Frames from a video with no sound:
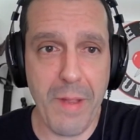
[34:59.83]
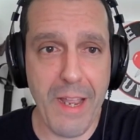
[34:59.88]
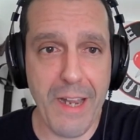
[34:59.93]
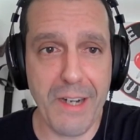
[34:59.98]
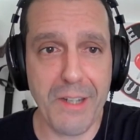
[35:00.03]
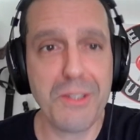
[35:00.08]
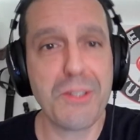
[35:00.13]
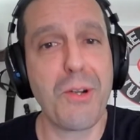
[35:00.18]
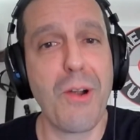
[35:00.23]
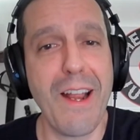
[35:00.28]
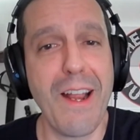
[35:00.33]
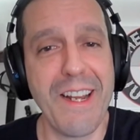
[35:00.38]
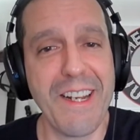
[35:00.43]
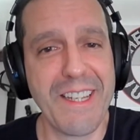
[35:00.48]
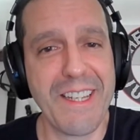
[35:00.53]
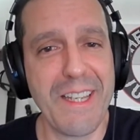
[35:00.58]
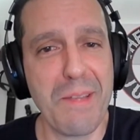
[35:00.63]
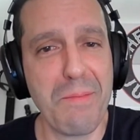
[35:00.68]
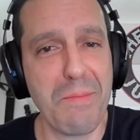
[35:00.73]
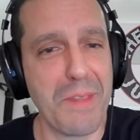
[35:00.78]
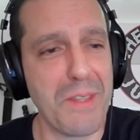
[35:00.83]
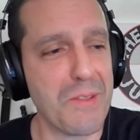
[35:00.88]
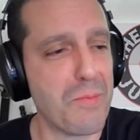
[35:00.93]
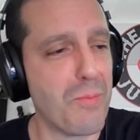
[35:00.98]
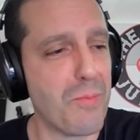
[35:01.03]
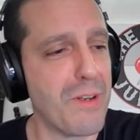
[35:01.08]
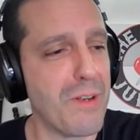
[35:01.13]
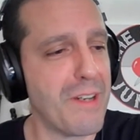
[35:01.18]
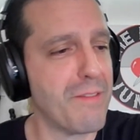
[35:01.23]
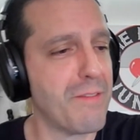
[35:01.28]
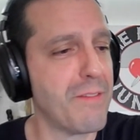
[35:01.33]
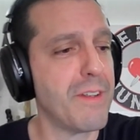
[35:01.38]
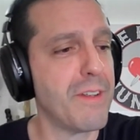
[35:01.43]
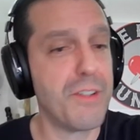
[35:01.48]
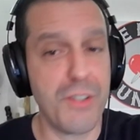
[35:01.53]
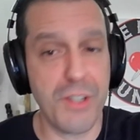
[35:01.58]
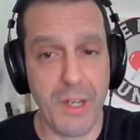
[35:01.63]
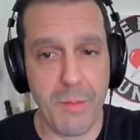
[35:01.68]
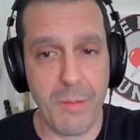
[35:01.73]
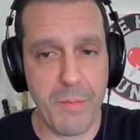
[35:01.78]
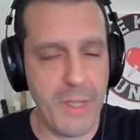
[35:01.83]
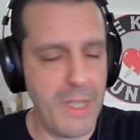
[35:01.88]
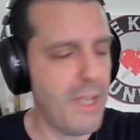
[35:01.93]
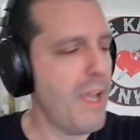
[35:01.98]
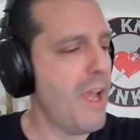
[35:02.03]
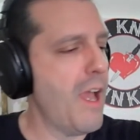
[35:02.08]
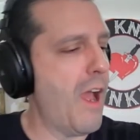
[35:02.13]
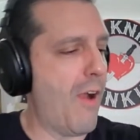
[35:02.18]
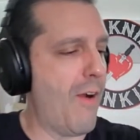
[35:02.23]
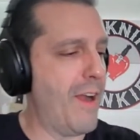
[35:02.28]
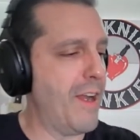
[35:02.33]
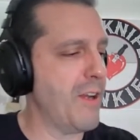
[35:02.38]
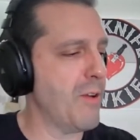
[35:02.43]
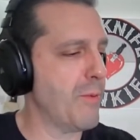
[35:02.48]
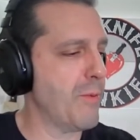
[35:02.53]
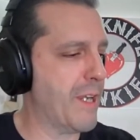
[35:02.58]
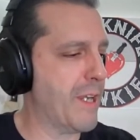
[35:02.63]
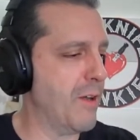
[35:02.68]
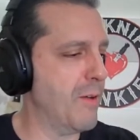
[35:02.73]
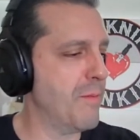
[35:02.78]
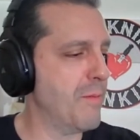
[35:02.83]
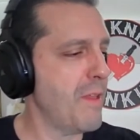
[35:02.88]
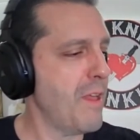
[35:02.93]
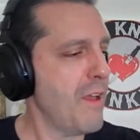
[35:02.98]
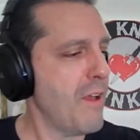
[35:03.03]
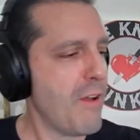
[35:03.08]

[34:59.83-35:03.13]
and I'll try and keep this brief, Jim. All right, here we go.